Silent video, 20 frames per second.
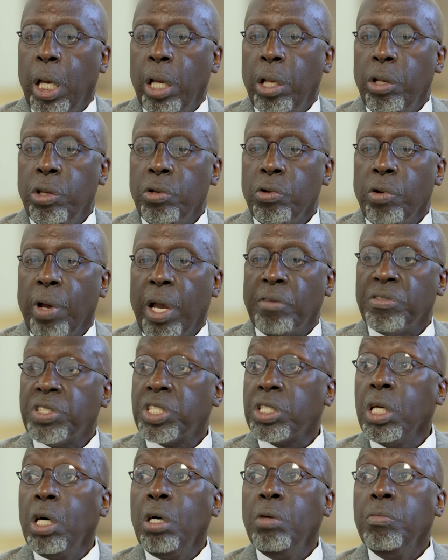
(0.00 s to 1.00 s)
And you have
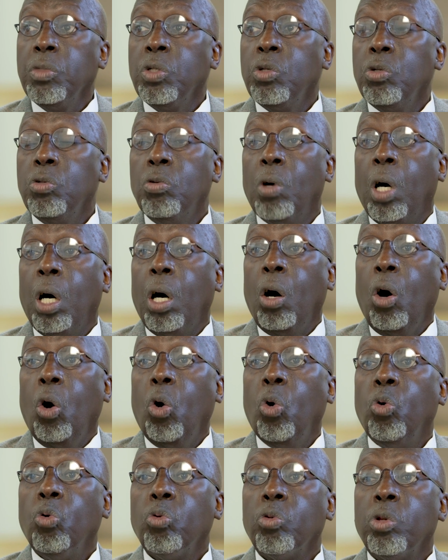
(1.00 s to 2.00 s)
some who are
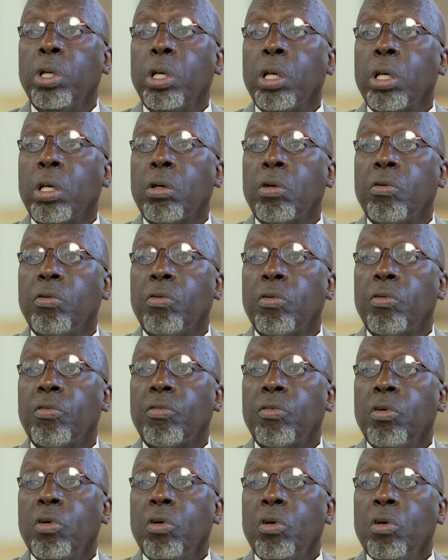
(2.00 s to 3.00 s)
holding
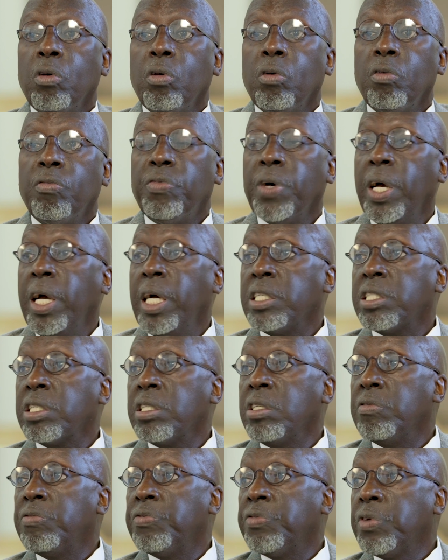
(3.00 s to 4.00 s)
fast
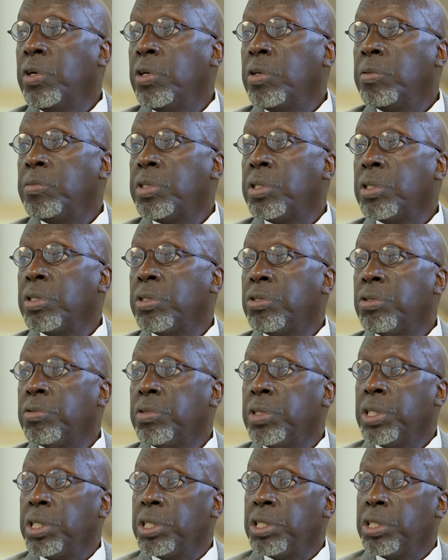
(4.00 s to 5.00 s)
and firm to the
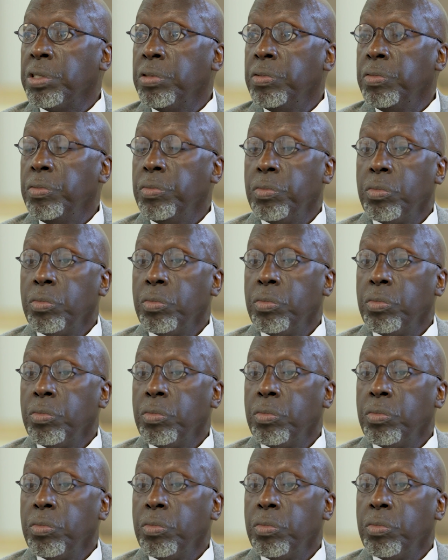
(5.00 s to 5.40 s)
tradition,